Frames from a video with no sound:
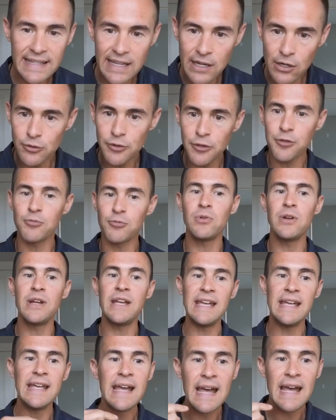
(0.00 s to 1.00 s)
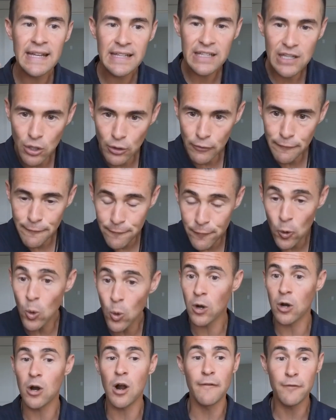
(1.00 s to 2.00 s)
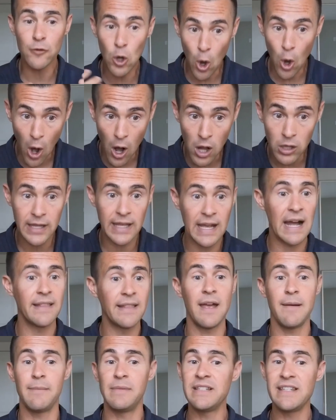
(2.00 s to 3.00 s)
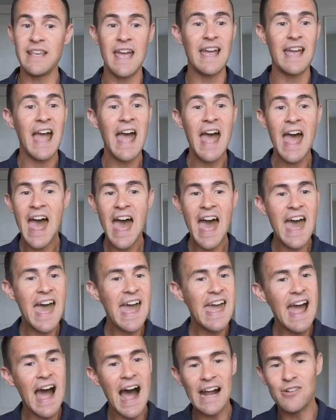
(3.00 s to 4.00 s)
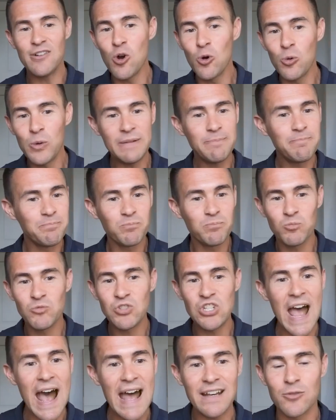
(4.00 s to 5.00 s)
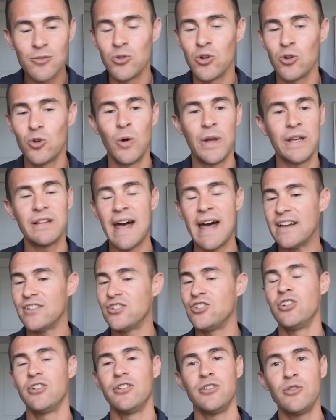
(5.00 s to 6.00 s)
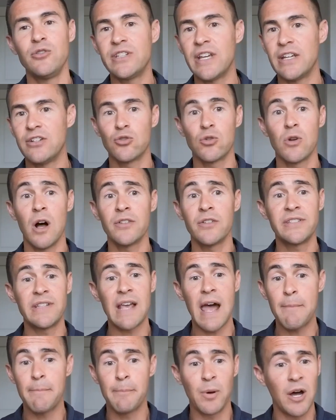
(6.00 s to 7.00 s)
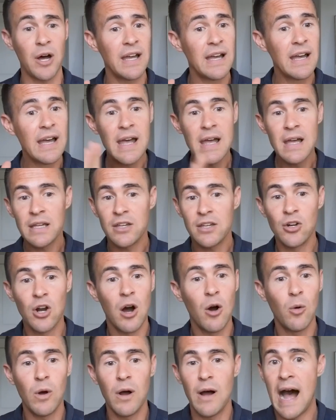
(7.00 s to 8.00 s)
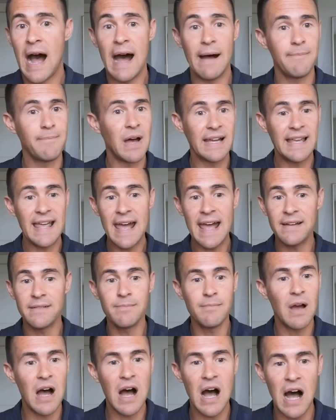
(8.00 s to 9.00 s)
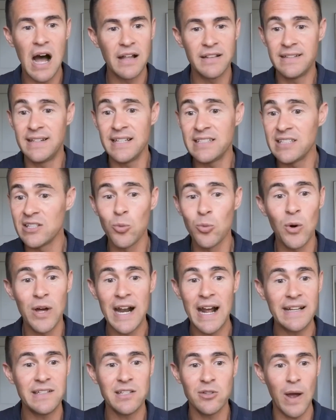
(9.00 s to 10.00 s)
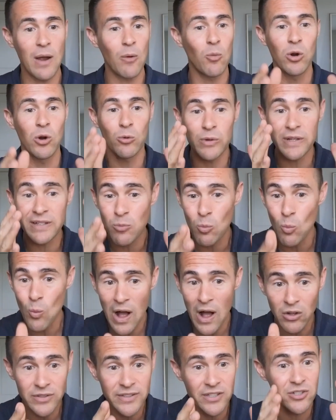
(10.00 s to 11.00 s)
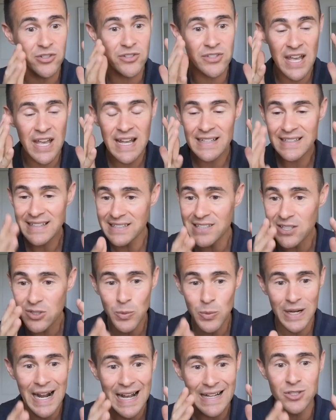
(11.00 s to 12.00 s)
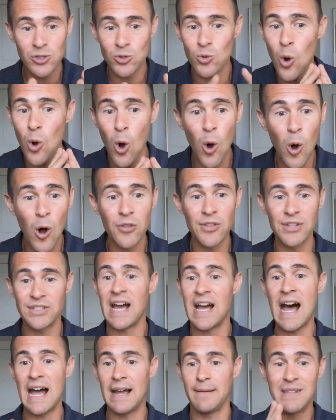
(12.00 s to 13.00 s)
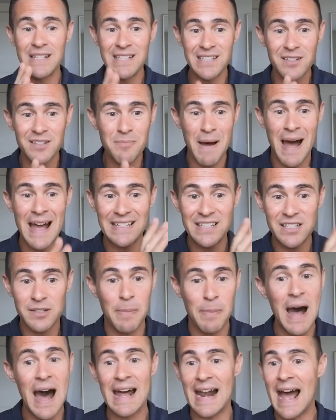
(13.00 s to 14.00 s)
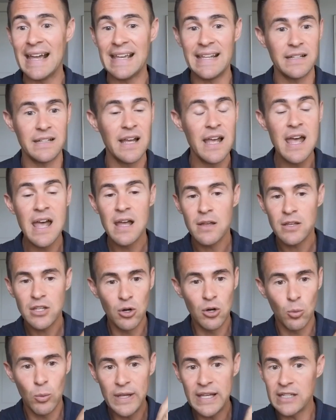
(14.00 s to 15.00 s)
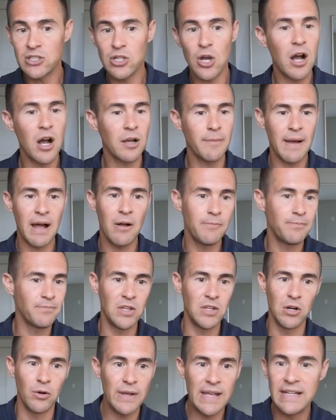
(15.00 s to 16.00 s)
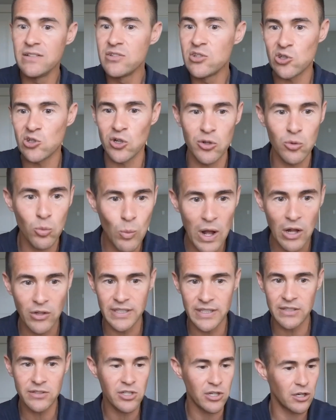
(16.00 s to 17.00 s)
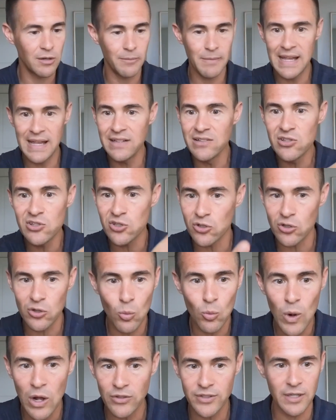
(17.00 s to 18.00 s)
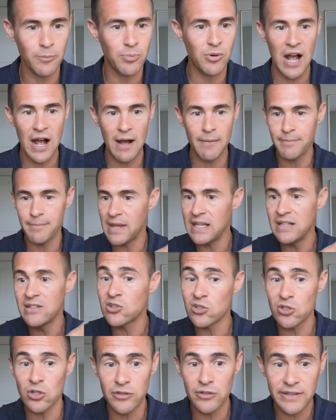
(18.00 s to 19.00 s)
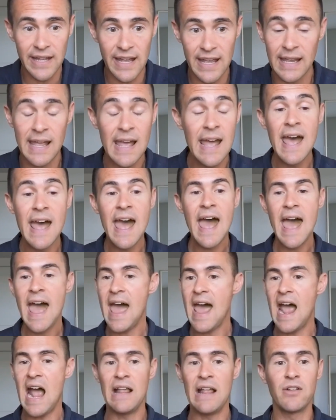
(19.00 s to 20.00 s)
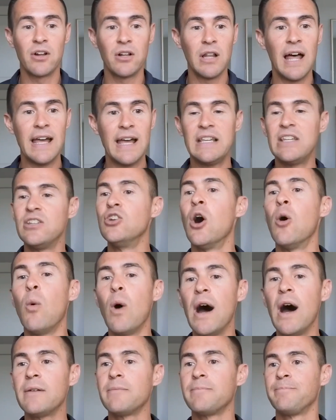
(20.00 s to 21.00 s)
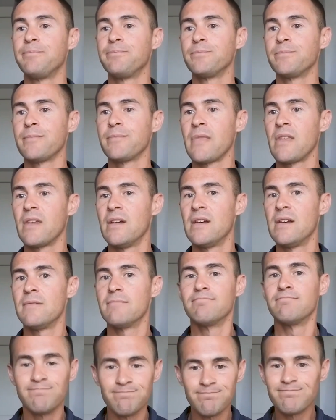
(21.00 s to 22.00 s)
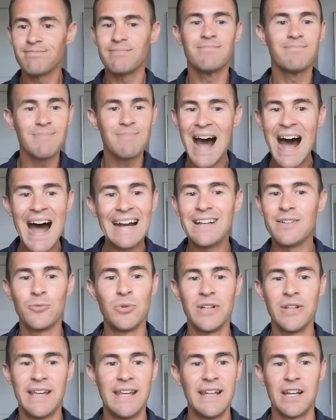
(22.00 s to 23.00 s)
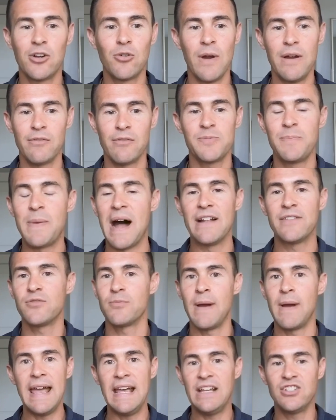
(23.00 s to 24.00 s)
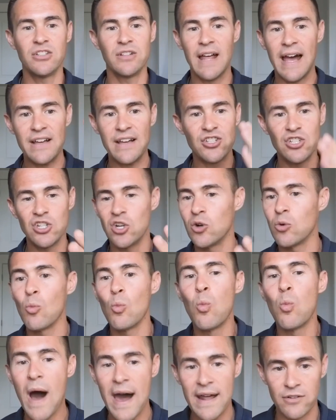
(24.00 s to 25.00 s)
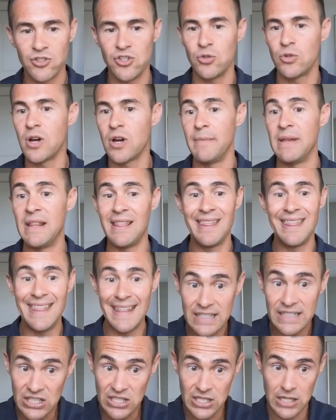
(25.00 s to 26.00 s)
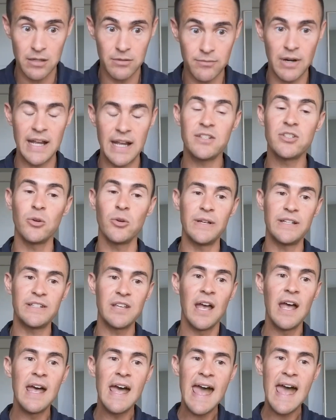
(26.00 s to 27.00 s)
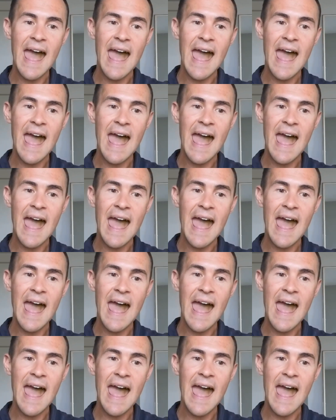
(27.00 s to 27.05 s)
year 3, year 4 of calling on them and saying, hey, I know we chatted real quick last year and you said you're all set, but again, this is what I do. I work with welders. This is what I do all the time. This is my spot. I can, we can talk about, insert welding term, insert welding problem, insert thing. And they're like, you know what? I didn't really get a great response from my agent last year. Why don't you come in this year? Right. So it's